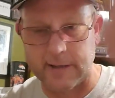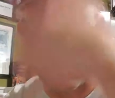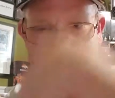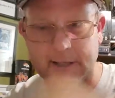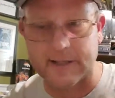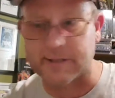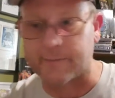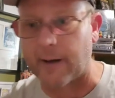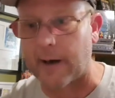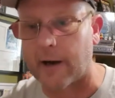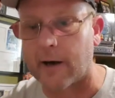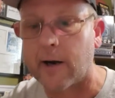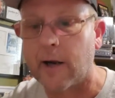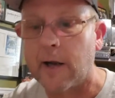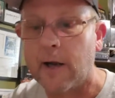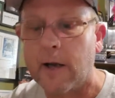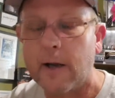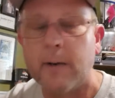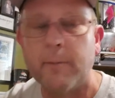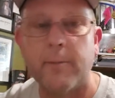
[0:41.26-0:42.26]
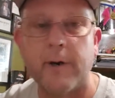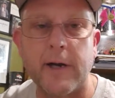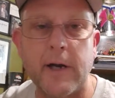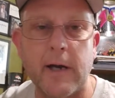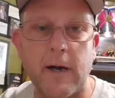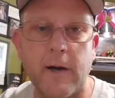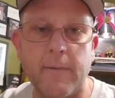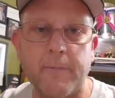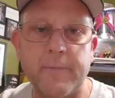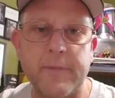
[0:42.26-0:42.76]
doesn't matter.
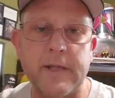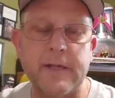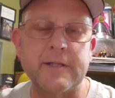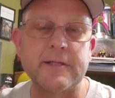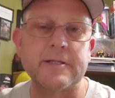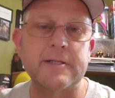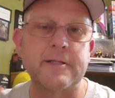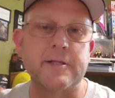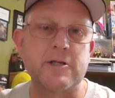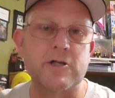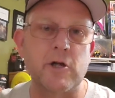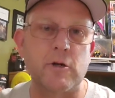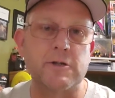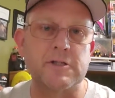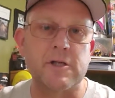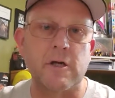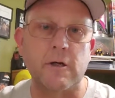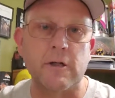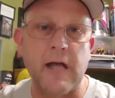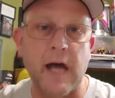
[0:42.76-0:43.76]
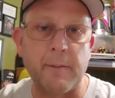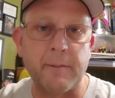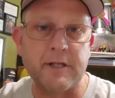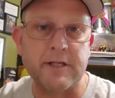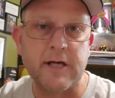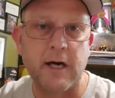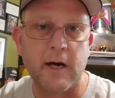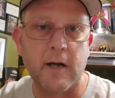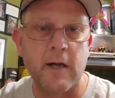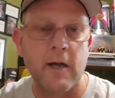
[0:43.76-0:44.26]
But the show is called Happy
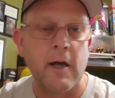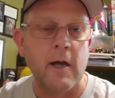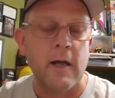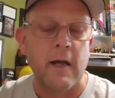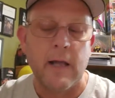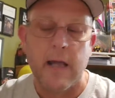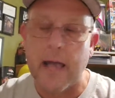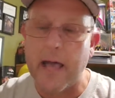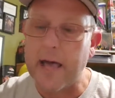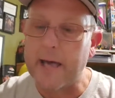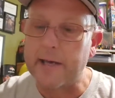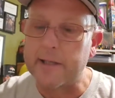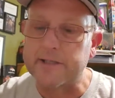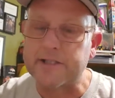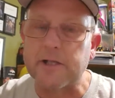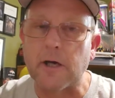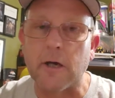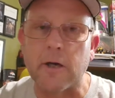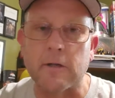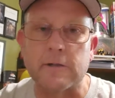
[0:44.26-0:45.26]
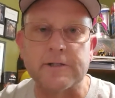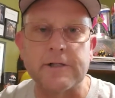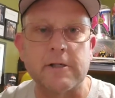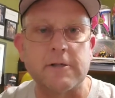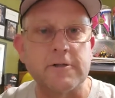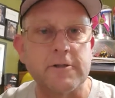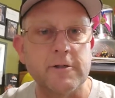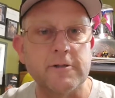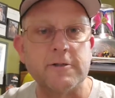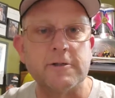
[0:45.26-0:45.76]
Talk, and it stars
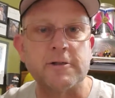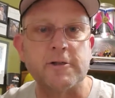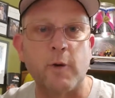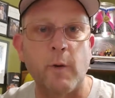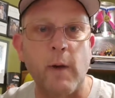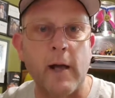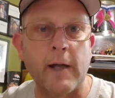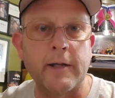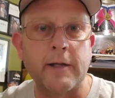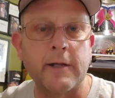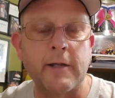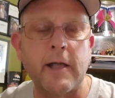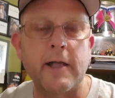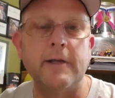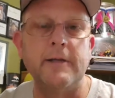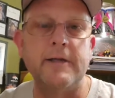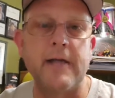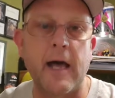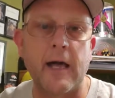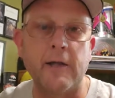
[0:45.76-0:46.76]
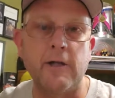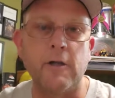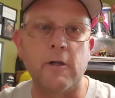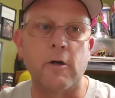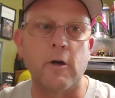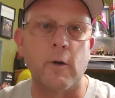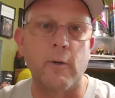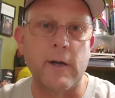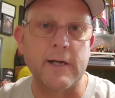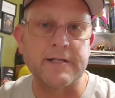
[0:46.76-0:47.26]
Susan Sarandon and Daniel
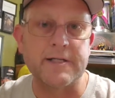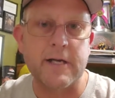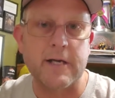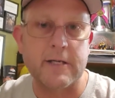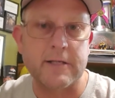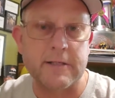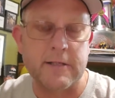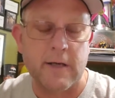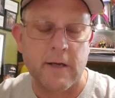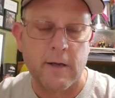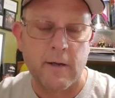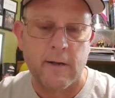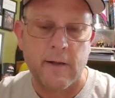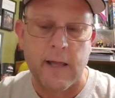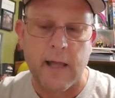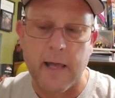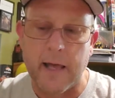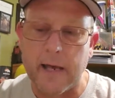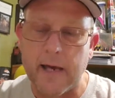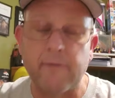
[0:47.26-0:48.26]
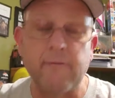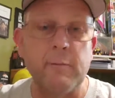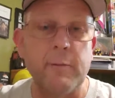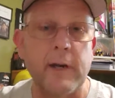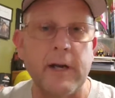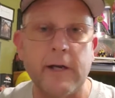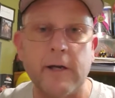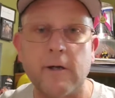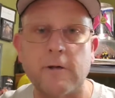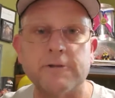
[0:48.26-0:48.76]
Oreskes. And
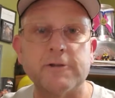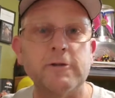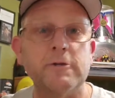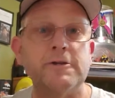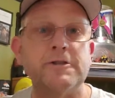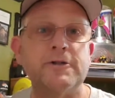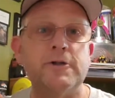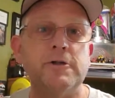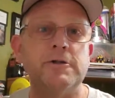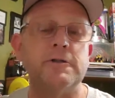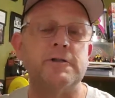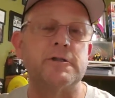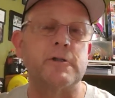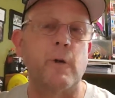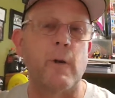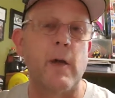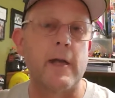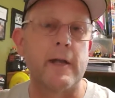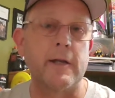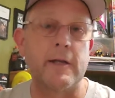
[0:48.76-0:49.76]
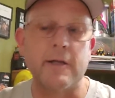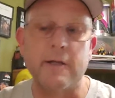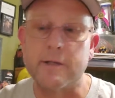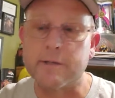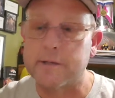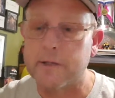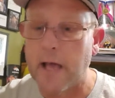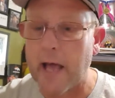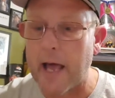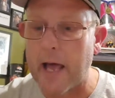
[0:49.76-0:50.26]
everybody knows who Susan Sarandon
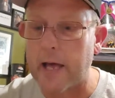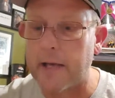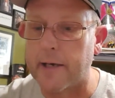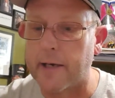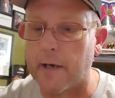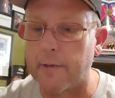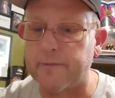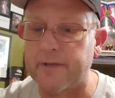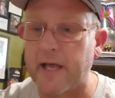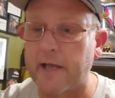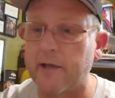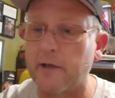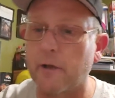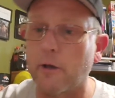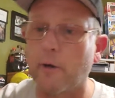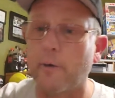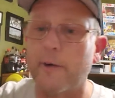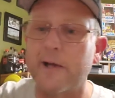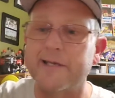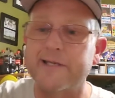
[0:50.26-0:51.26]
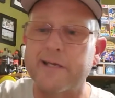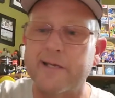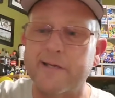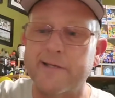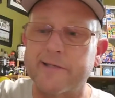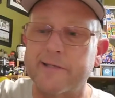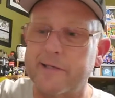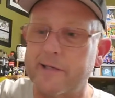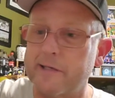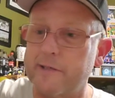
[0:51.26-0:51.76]
is. And Daniel
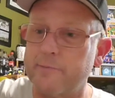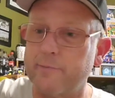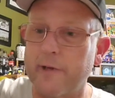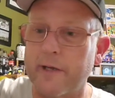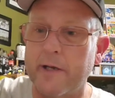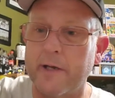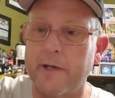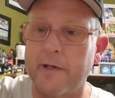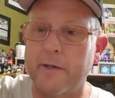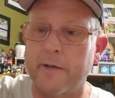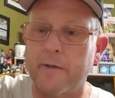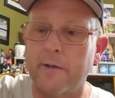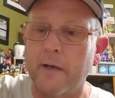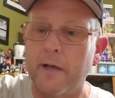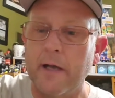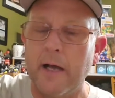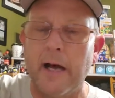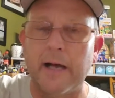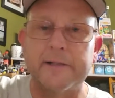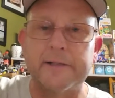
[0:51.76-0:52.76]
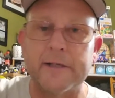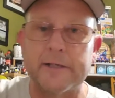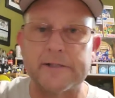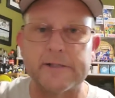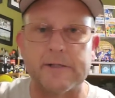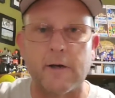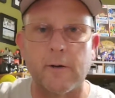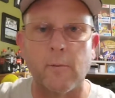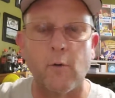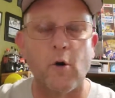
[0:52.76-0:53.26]
Oreskes has been in a
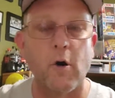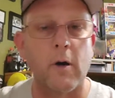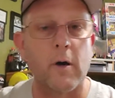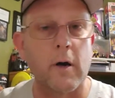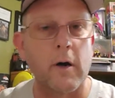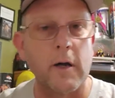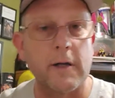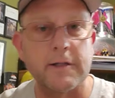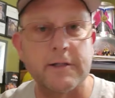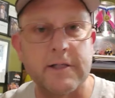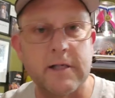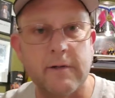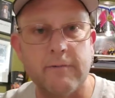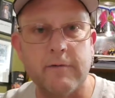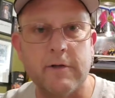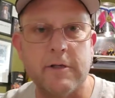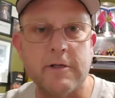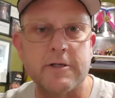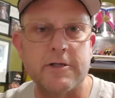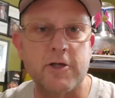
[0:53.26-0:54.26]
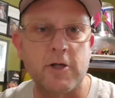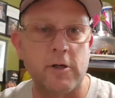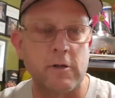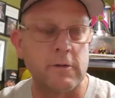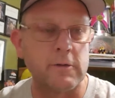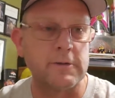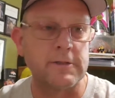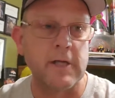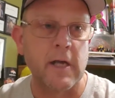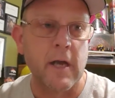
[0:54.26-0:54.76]
dozen or more TV
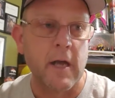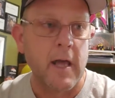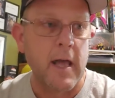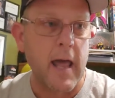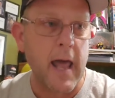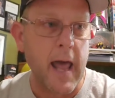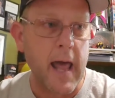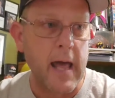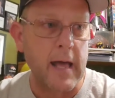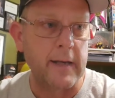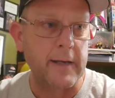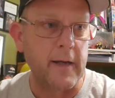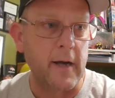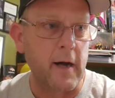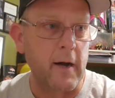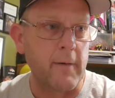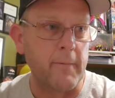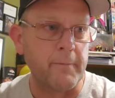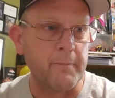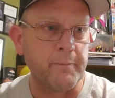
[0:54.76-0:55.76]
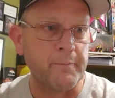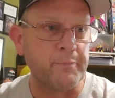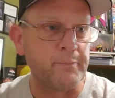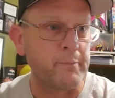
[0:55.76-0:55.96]
shows and a